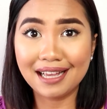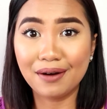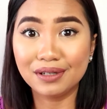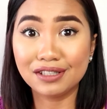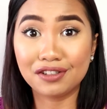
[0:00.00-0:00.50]
I
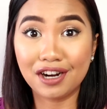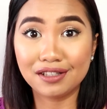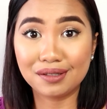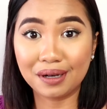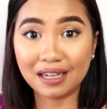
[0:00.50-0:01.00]
will try
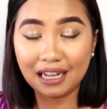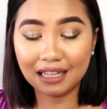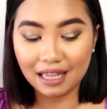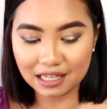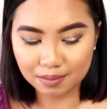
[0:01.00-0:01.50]
to
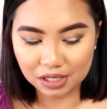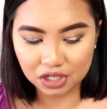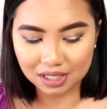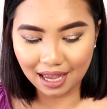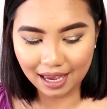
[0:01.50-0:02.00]
cut as much
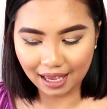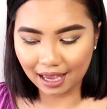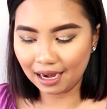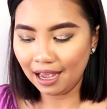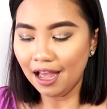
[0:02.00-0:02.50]
as I
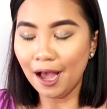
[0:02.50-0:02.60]
can,